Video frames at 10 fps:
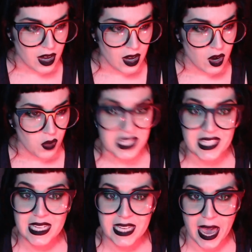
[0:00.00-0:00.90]
we
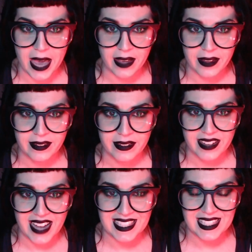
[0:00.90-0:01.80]
see Kay
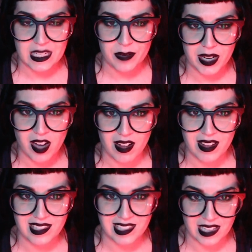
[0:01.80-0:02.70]
at Cinema
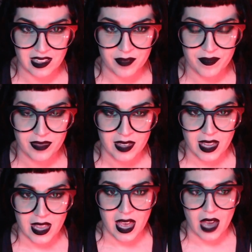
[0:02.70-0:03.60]
Salem
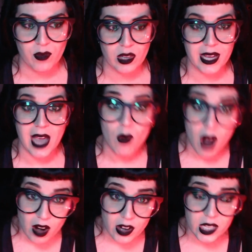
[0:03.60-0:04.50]
and we're like, How
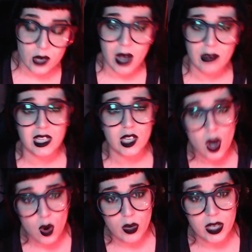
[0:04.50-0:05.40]
are you? How's it
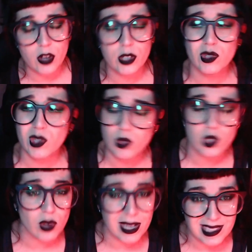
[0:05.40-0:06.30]
going? Are you so
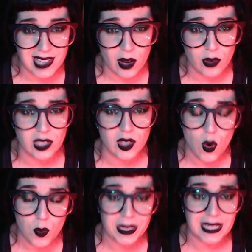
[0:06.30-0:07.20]
stressed out? It's
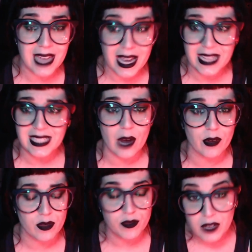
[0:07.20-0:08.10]
opening night. How are
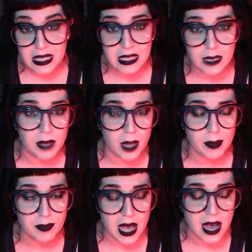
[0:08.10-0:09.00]
you feeling? Blah, blah,
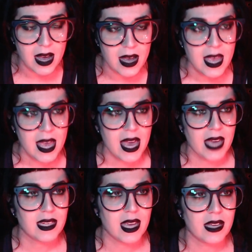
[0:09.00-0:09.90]
blah.
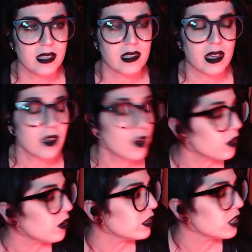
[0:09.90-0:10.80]
And Kay is like,
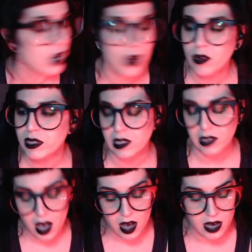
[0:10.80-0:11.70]
Oh, you know, it's a
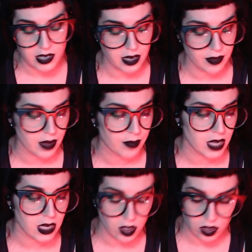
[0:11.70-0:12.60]
lot. I'm, I'm
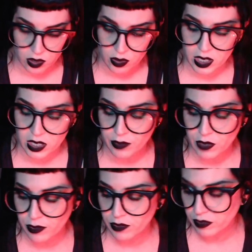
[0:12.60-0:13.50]
getting through it. I'm,
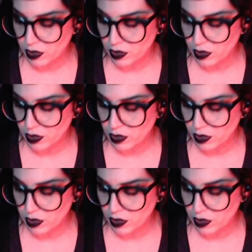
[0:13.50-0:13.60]
I'm, I'm